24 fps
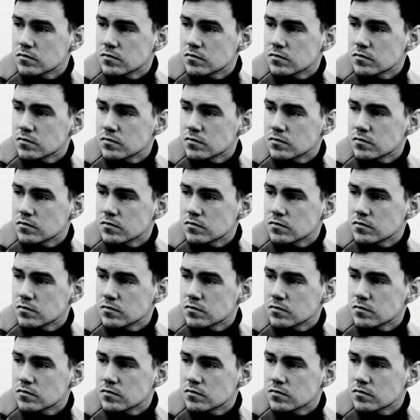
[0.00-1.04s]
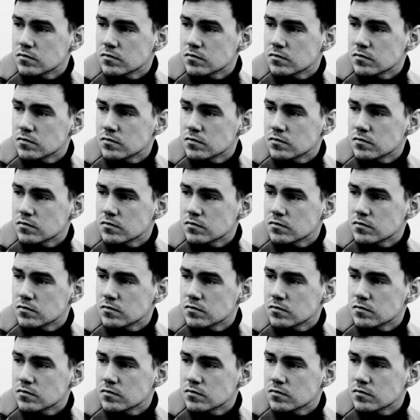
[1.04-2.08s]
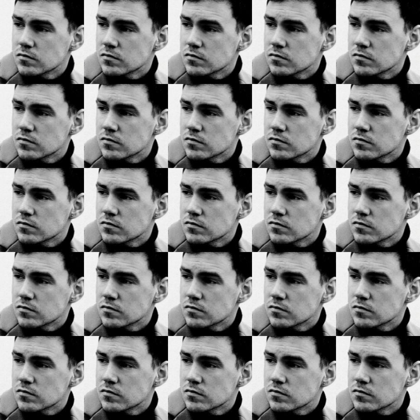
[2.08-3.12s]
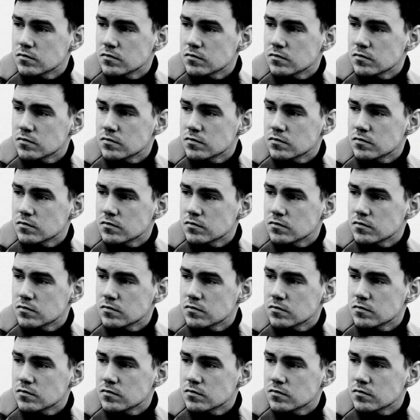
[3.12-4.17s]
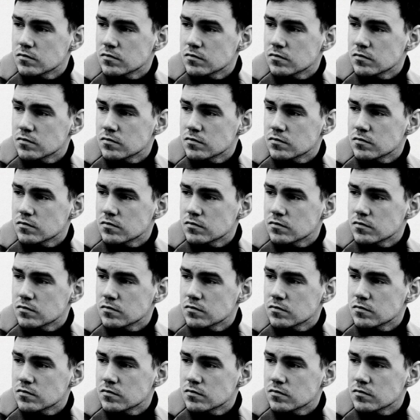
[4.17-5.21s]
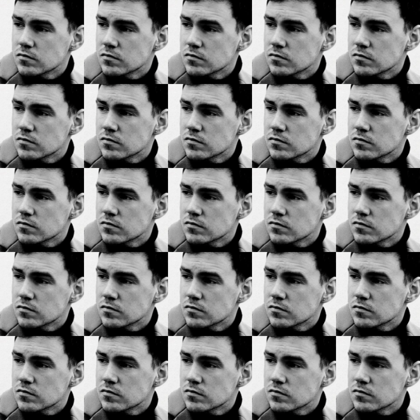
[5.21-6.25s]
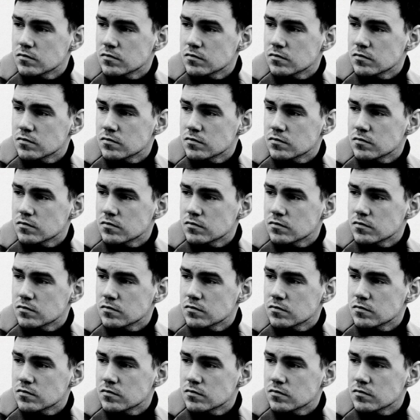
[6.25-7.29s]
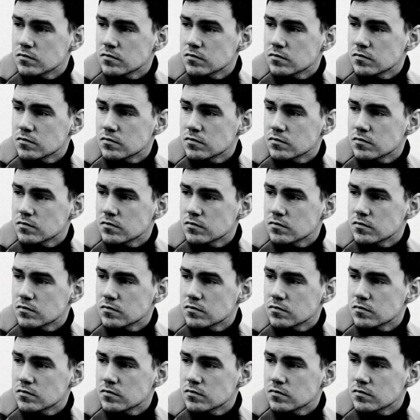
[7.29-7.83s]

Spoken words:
This is a still picture; no speech is visible.